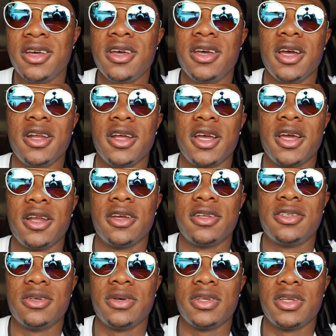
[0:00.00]
and then getting
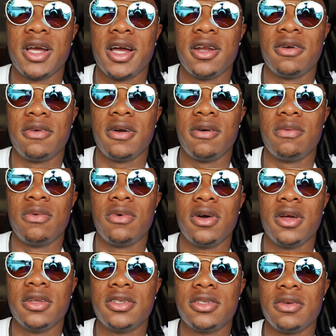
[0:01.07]
into Atlanta around
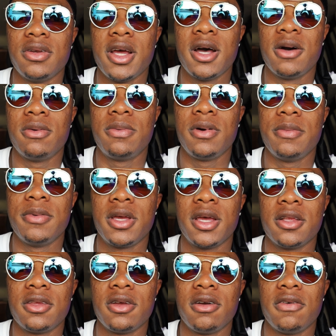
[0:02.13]
1. So now we'll probably
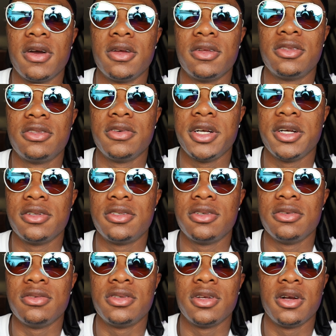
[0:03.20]
get there around 3 or
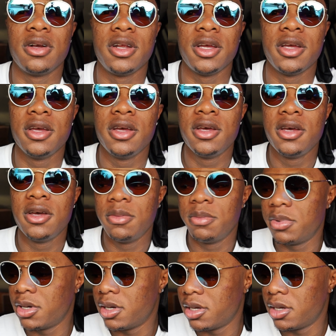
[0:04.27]

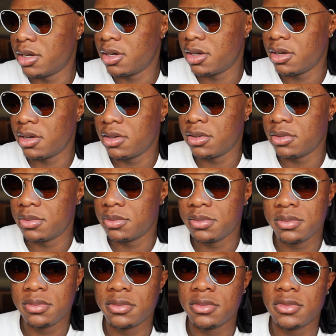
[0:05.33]
2.30. But
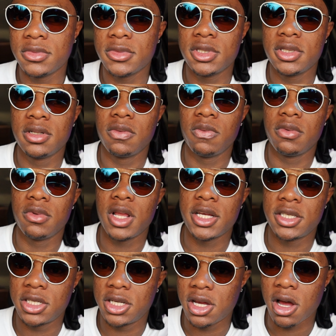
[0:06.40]
um,
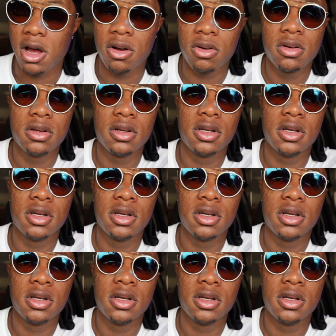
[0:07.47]
let's go